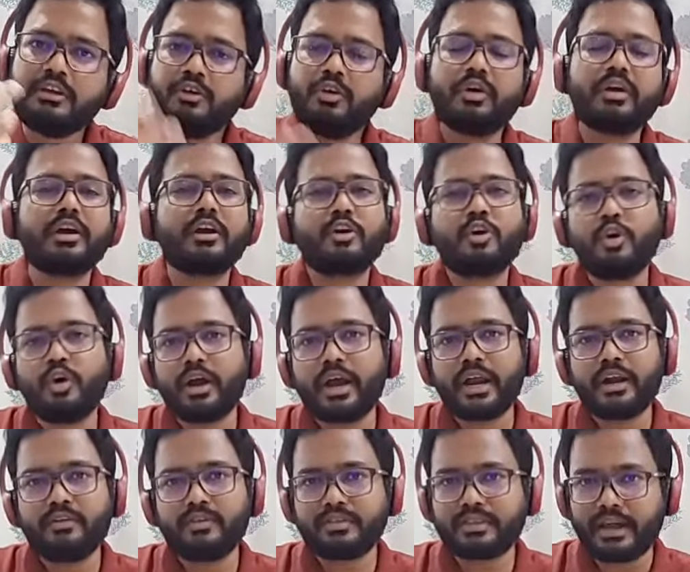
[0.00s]
you can go
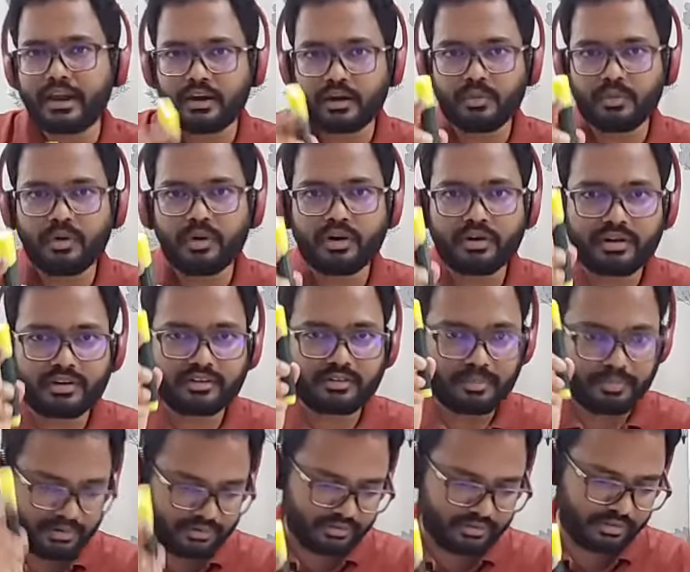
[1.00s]
ahead with antibiotics
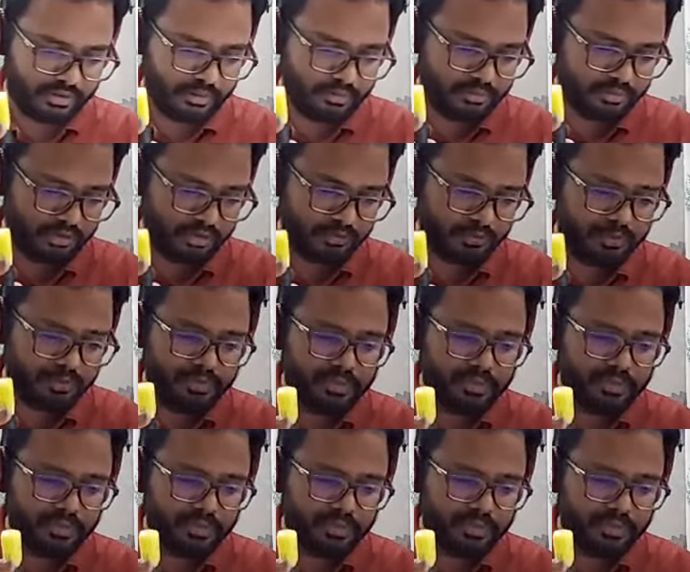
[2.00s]
prescription.